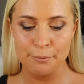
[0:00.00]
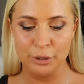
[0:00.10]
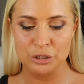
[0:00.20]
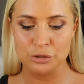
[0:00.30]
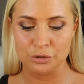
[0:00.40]

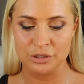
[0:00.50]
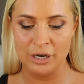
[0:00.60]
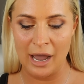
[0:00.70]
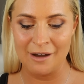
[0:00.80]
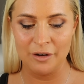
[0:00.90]
but it
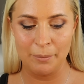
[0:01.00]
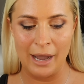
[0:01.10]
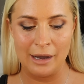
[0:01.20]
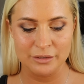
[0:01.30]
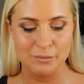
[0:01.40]
doesn't have a
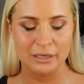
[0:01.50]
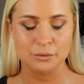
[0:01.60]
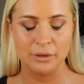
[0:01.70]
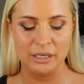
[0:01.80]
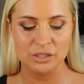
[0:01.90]
powder
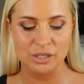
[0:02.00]
mixed with it.